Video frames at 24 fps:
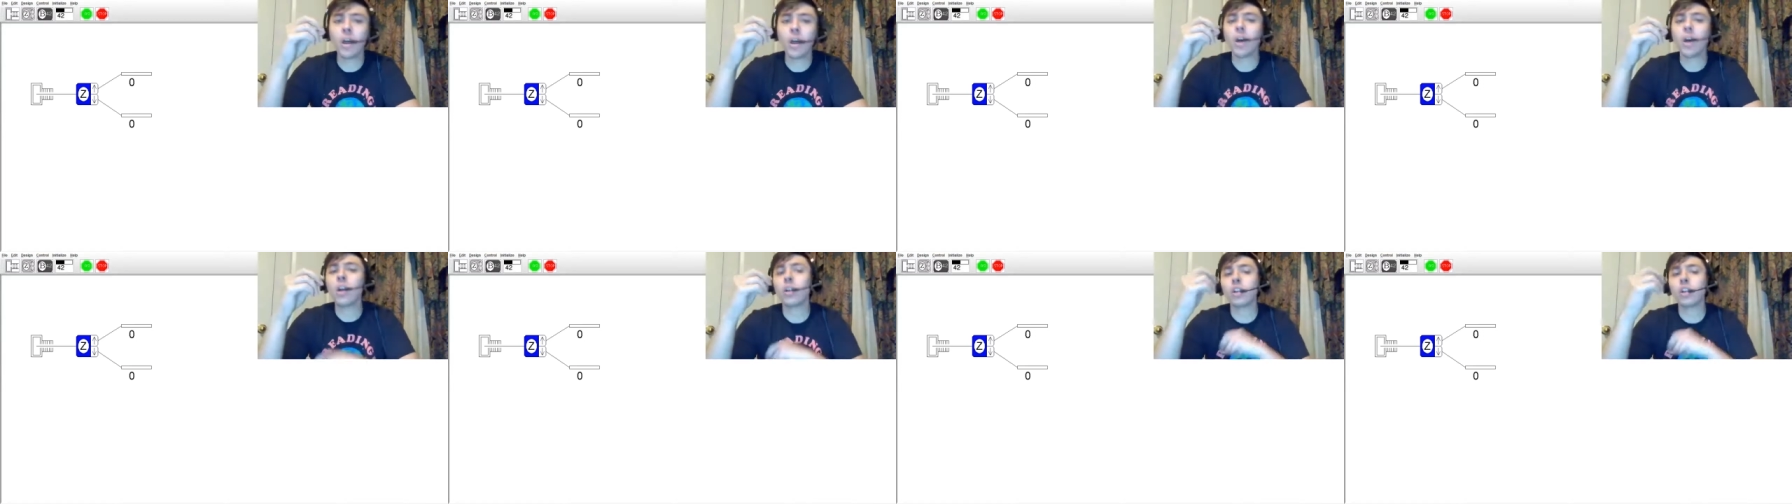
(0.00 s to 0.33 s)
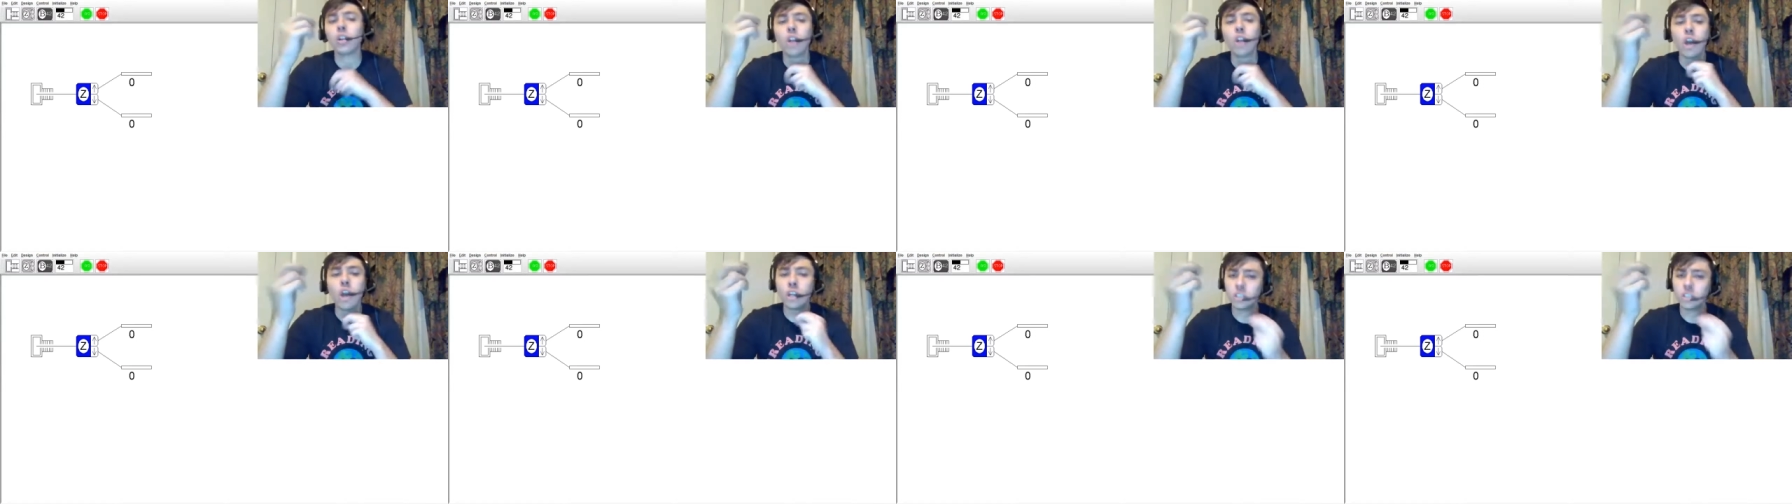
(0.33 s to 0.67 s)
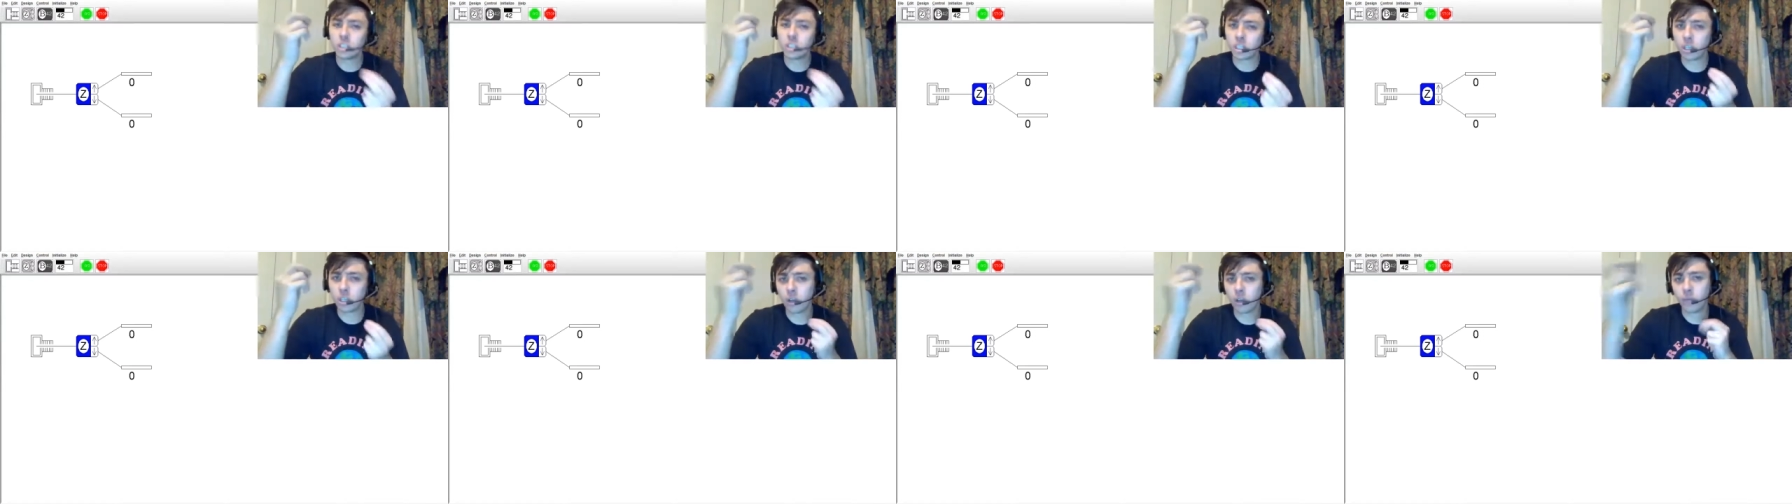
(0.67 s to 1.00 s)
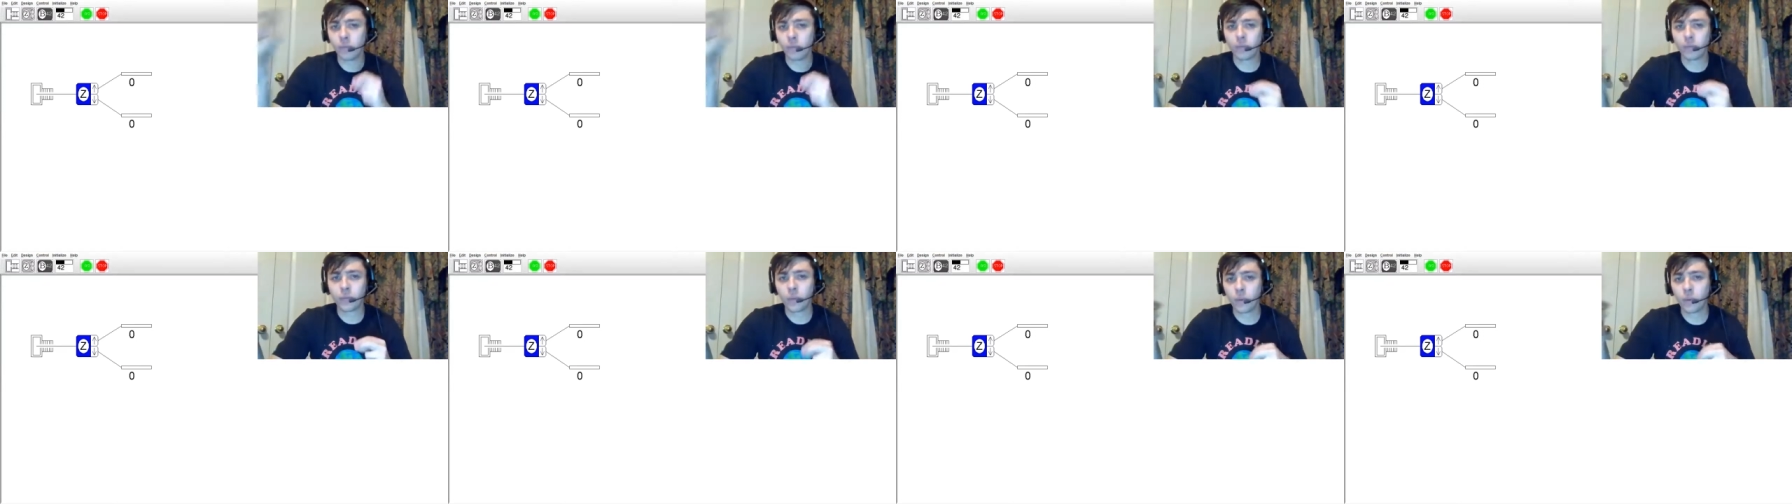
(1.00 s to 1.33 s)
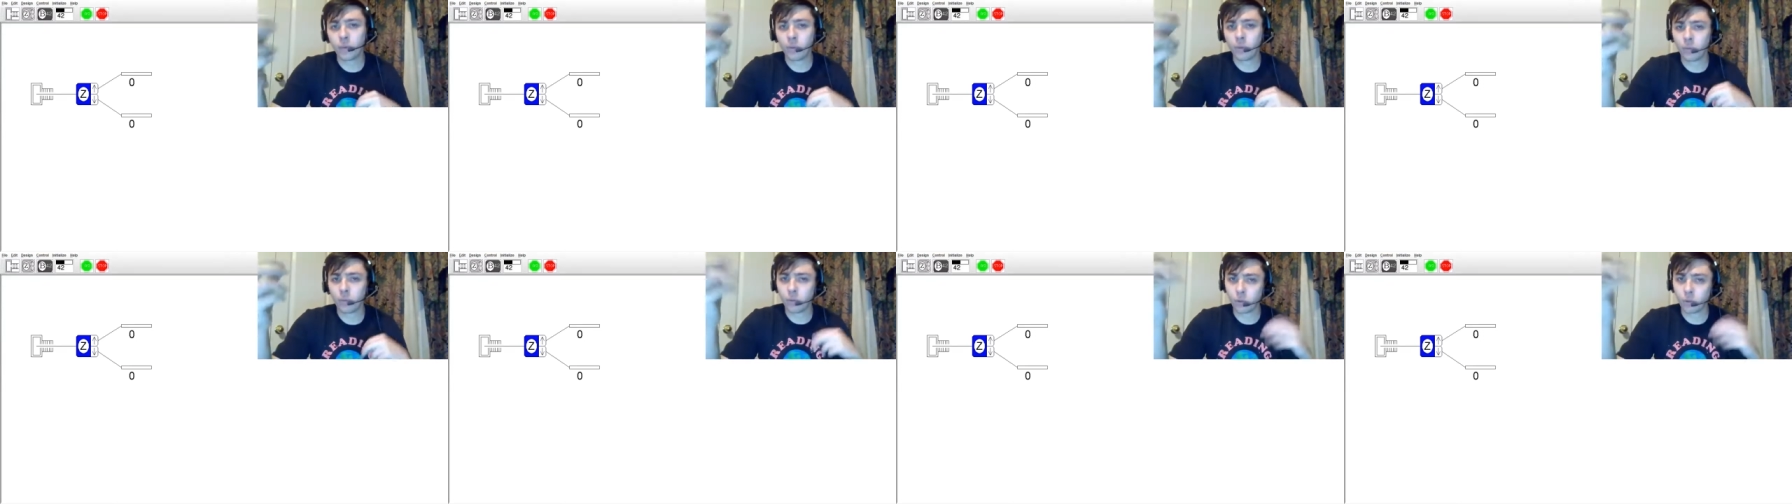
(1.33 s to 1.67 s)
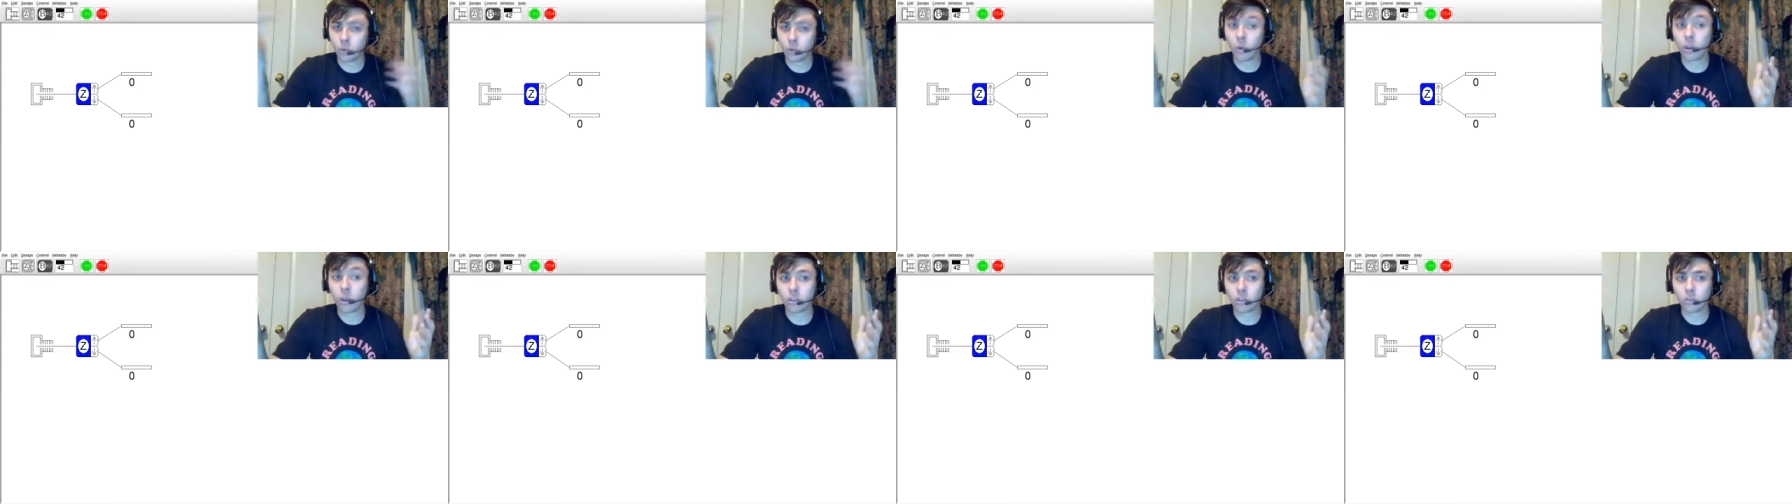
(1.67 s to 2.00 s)
logic of the
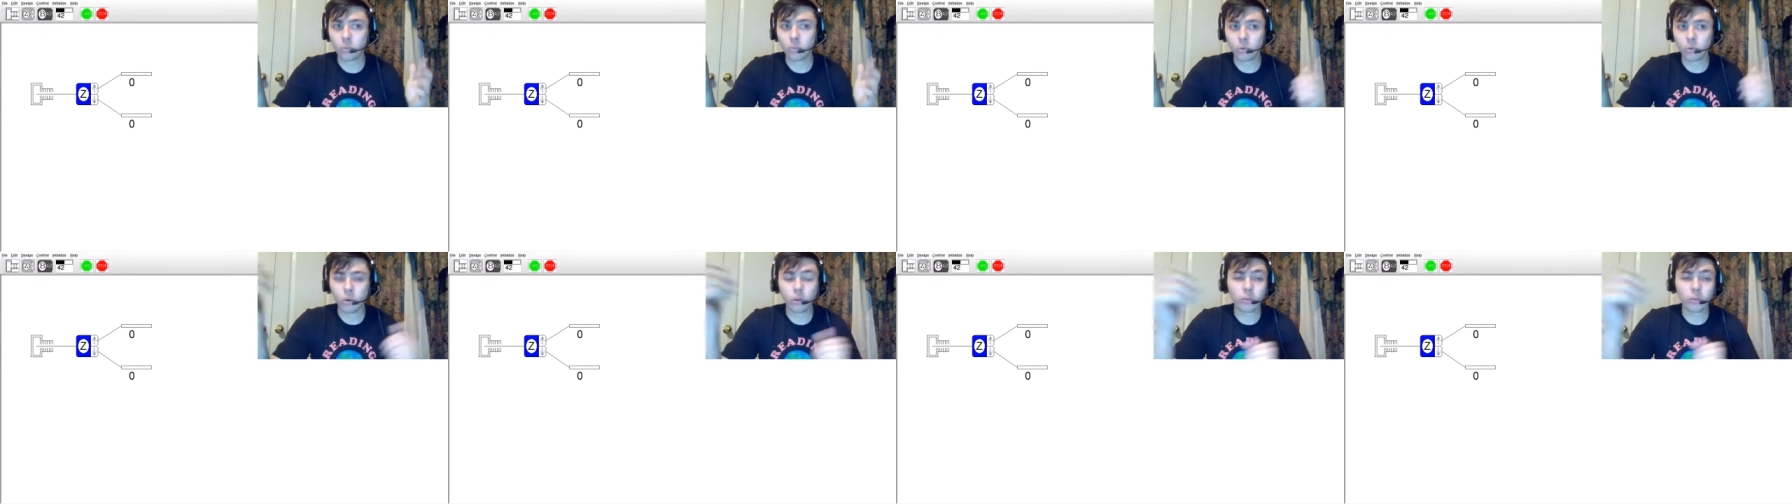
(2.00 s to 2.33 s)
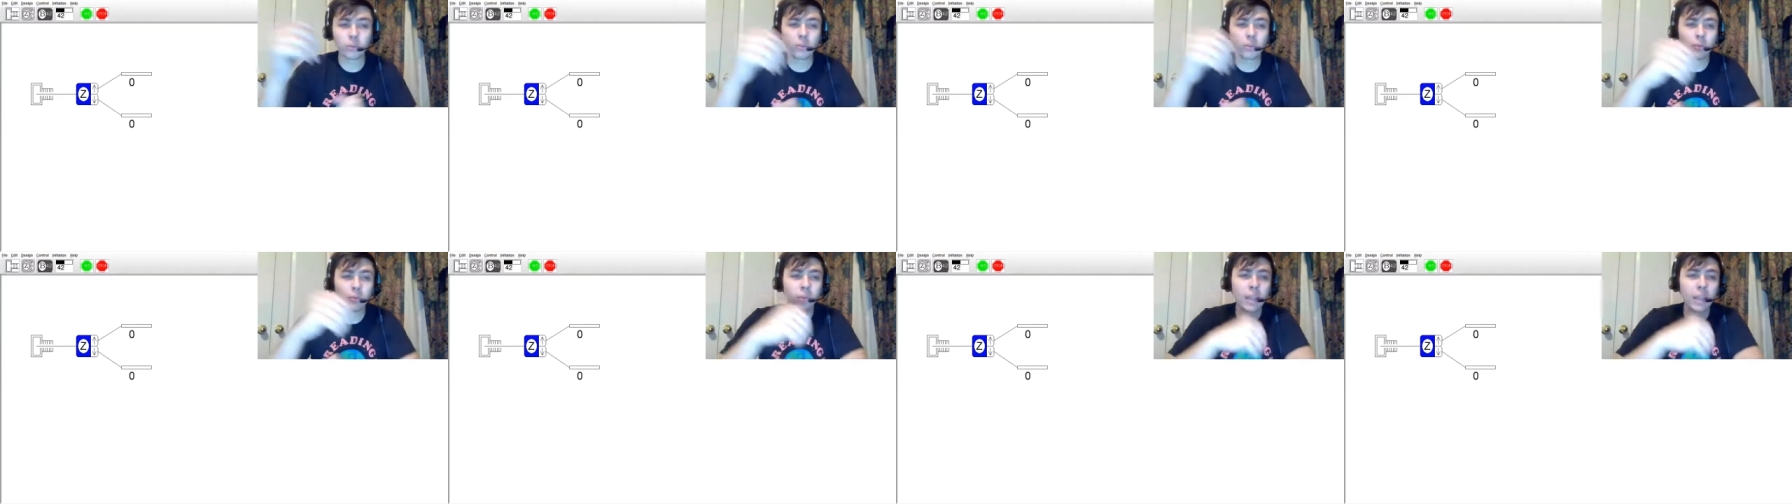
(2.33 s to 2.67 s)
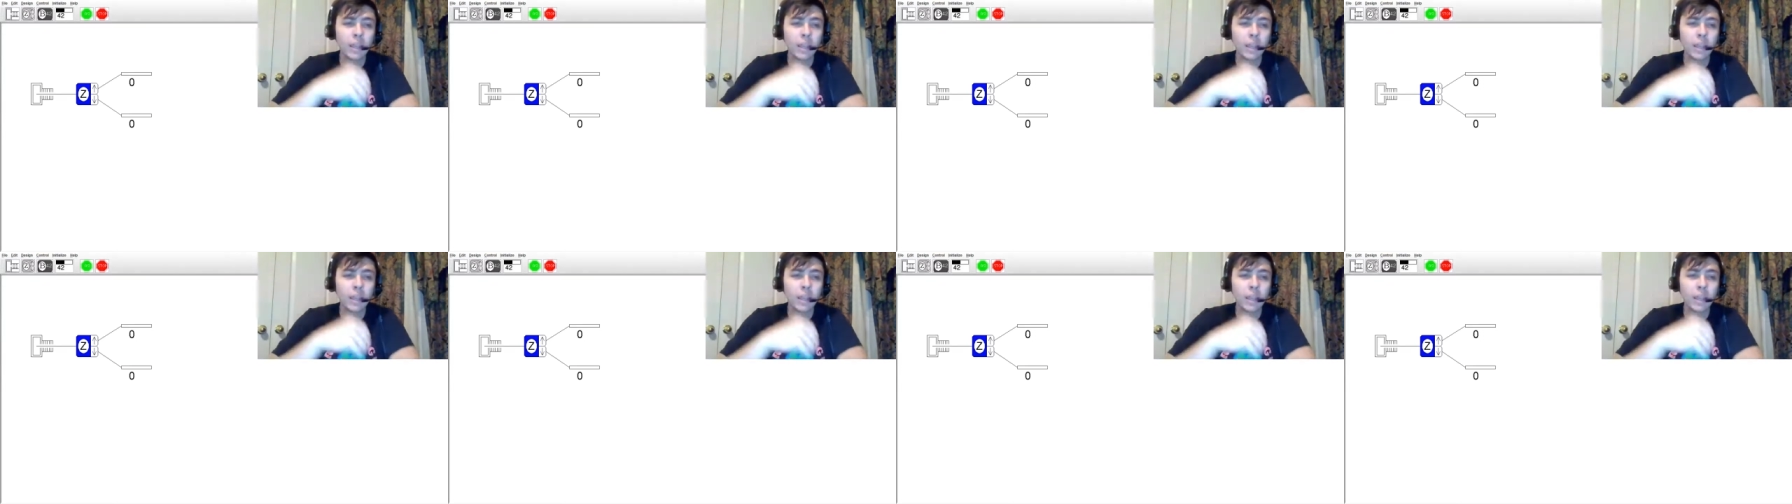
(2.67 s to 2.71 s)
quantum world, right?